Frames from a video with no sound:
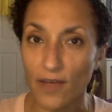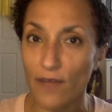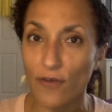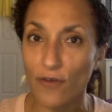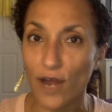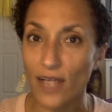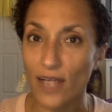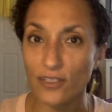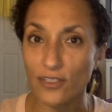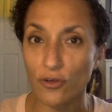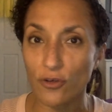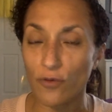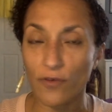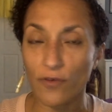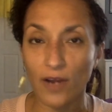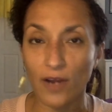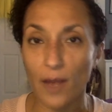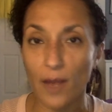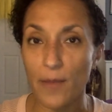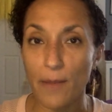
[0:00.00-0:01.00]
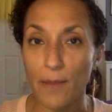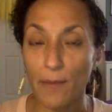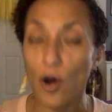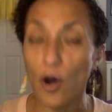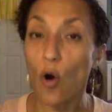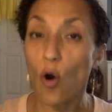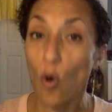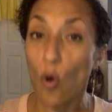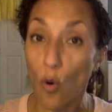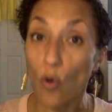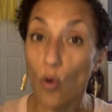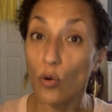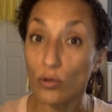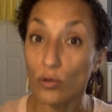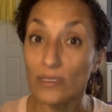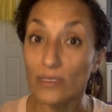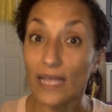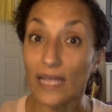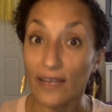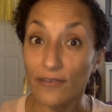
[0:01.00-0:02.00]
ever had to overcome in my
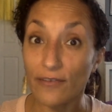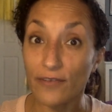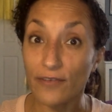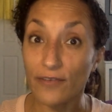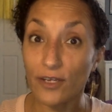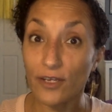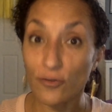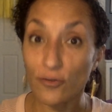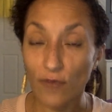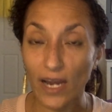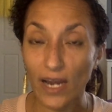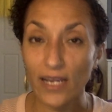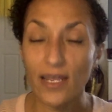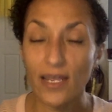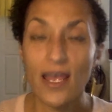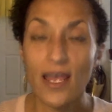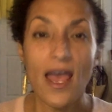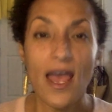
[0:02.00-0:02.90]
whole life, right?